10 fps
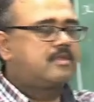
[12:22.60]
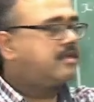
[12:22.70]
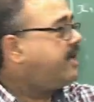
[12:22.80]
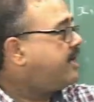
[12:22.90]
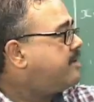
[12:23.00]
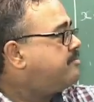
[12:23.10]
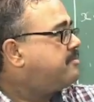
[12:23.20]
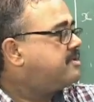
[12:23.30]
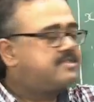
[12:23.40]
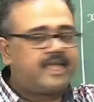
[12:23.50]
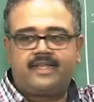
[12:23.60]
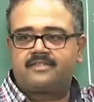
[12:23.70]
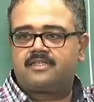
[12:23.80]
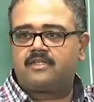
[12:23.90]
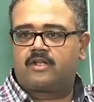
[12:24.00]
Right, and sine
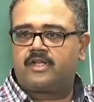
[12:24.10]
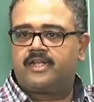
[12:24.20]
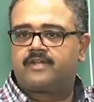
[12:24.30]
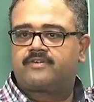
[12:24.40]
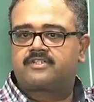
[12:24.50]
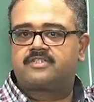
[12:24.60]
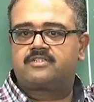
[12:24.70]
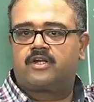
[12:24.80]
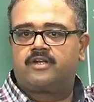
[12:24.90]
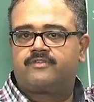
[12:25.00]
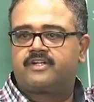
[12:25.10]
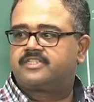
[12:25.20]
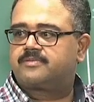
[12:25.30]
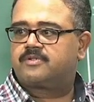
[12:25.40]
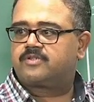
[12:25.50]
is a non-linear function, it is
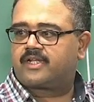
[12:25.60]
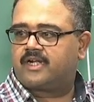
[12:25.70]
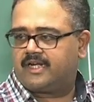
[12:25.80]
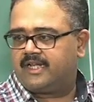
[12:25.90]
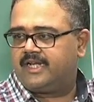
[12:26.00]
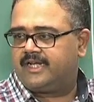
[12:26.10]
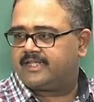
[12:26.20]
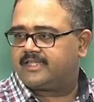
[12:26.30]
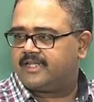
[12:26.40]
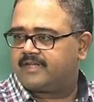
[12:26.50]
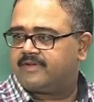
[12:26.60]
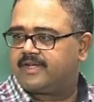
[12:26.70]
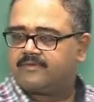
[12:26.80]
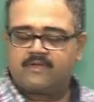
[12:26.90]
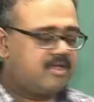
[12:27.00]
non-differentiable, so I can't really take the
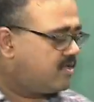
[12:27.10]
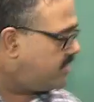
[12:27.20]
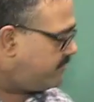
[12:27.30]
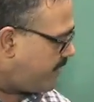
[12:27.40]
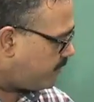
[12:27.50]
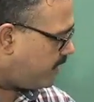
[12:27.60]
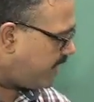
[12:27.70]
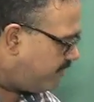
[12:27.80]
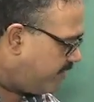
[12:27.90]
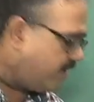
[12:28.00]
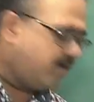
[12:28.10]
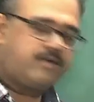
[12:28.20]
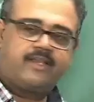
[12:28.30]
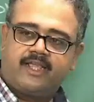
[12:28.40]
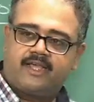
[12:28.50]
derivative. So in fact what I have written
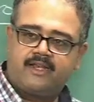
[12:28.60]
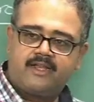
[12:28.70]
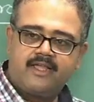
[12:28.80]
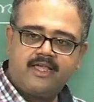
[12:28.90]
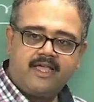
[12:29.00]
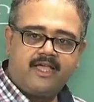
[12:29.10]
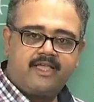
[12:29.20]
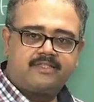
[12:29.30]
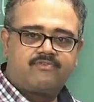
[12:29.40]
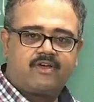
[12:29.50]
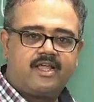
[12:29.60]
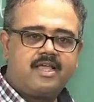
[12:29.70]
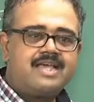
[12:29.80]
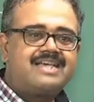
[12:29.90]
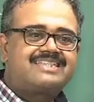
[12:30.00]
down here is for a
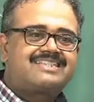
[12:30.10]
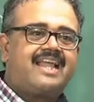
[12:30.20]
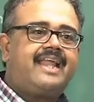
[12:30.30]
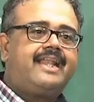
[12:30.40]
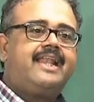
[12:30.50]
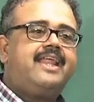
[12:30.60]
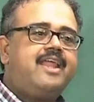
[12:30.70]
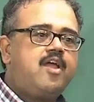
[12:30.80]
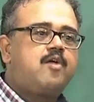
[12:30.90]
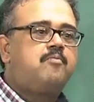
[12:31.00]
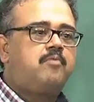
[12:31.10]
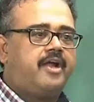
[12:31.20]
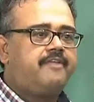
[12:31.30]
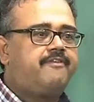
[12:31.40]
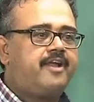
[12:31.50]
slightly
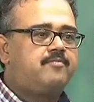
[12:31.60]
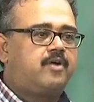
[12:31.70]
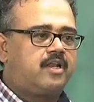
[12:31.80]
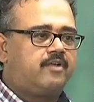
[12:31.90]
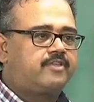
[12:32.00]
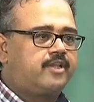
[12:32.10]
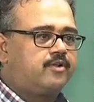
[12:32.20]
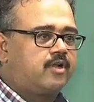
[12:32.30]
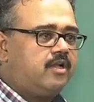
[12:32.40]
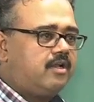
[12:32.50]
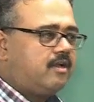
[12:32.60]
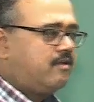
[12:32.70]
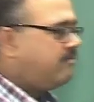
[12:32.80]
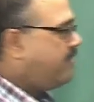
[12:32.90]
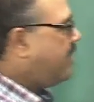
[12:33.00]
modified model of the neuron
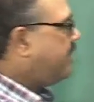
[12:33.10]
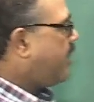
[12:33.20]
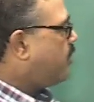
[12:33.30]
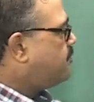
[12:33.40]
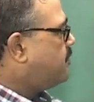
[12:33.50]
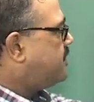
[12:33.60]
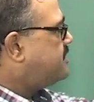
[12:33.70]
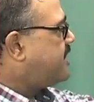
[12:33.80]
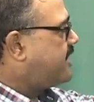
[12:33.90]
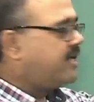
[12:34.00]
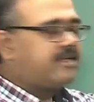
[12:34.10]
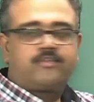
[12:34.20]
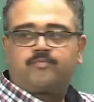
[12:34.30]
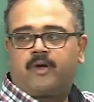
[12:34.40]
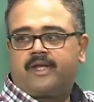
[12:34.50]
where the output is taken at
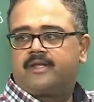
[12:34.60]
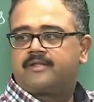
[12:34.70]
this point,